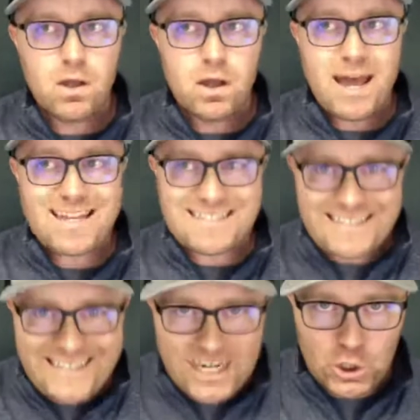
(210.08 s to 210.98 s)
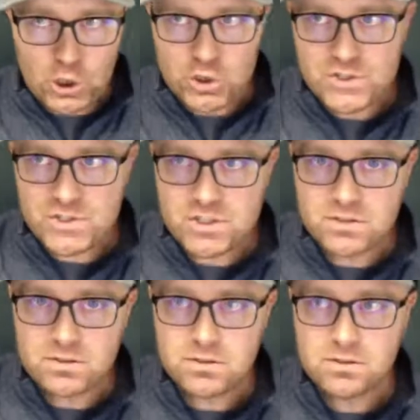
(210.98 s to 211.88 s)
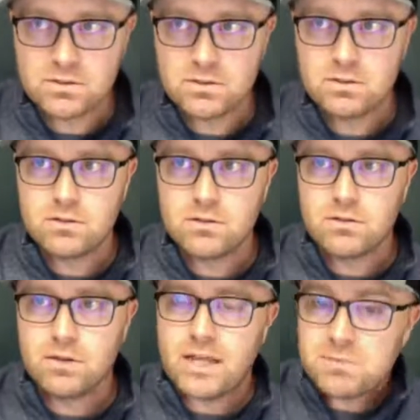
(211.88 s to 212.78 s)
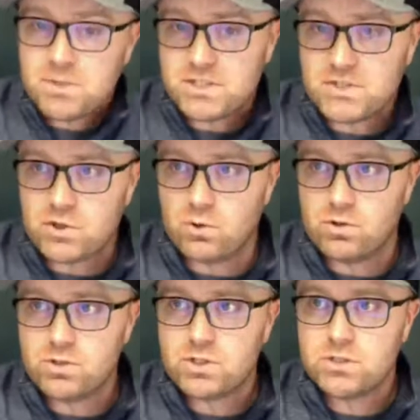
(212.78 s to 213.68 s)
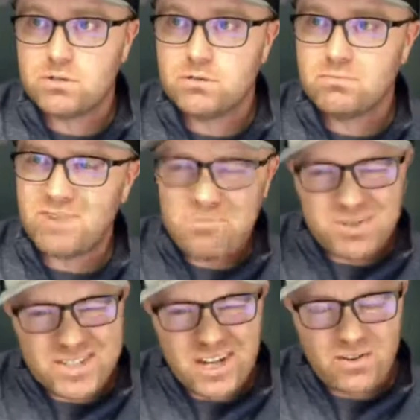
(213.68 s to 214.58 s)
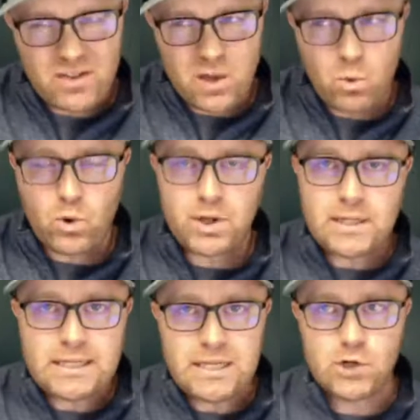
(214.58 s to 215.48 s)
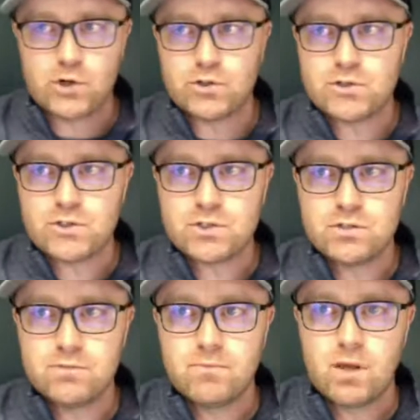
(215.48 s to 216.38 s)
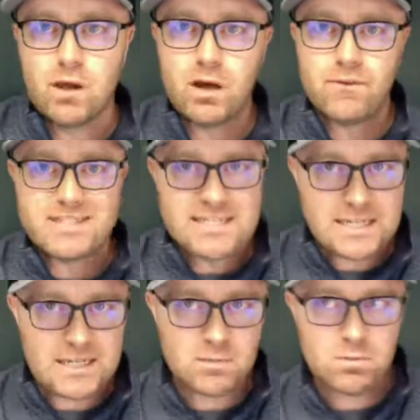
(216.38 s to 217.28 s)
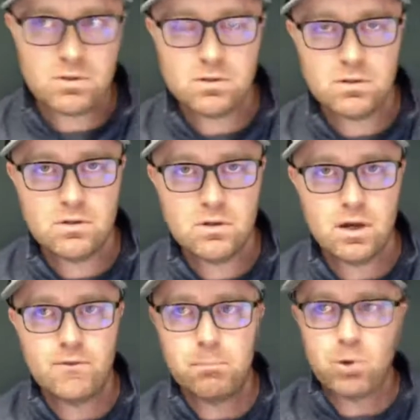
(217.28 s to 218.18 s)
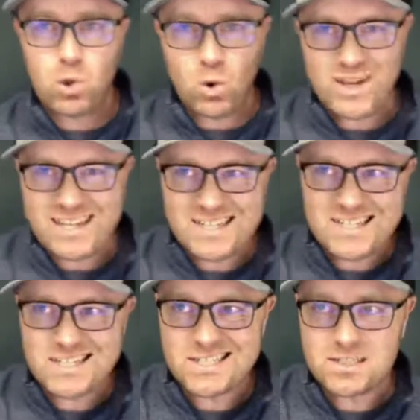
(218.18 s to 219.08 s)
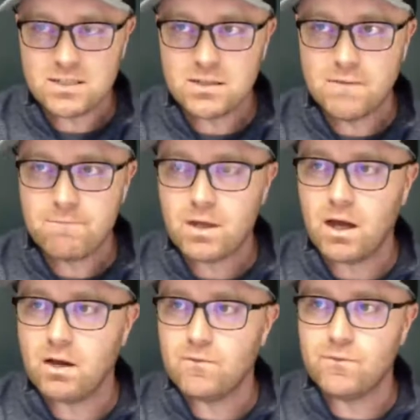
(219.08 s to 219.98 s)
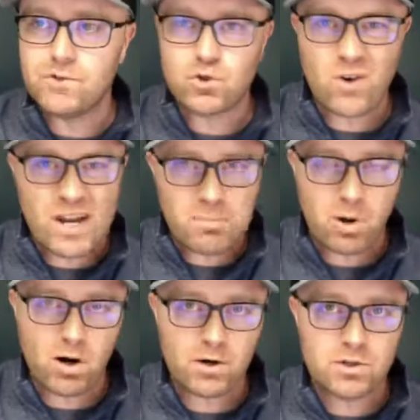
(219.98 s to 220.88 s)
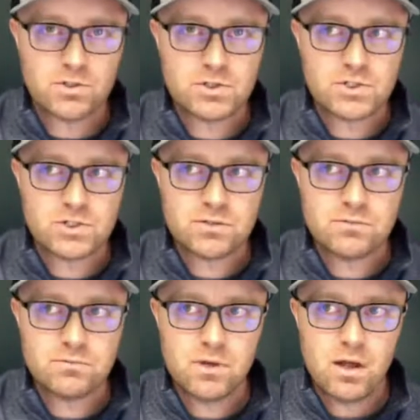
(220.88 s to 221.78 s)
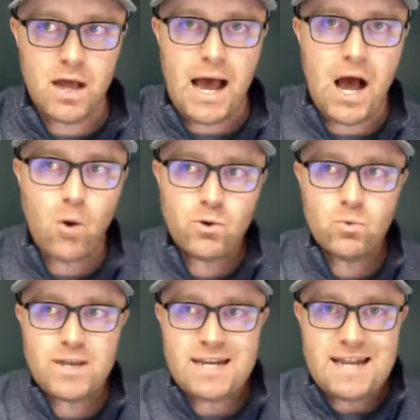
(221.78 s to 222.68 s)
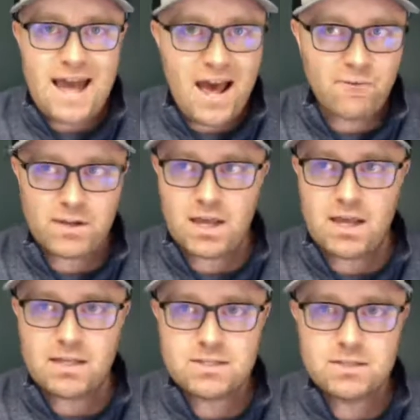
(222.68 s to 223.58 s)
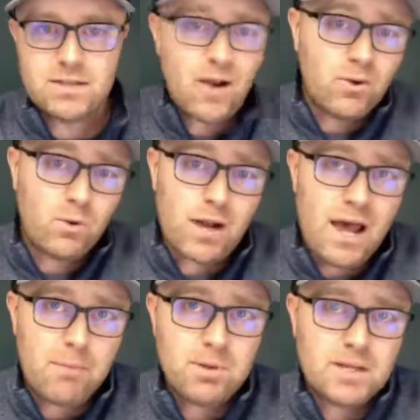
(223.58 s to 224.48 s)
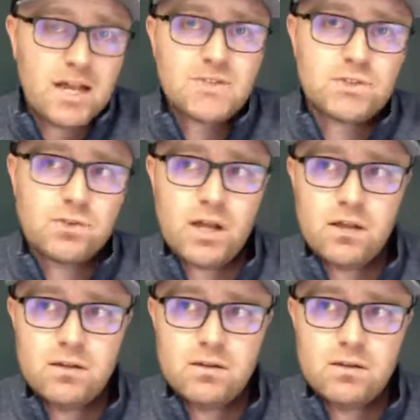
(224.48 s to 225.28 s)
As leaders, as business owners, but in particular that word leaders of a team, of employees, of trade partners, how do we navigate not only what happened yesterday,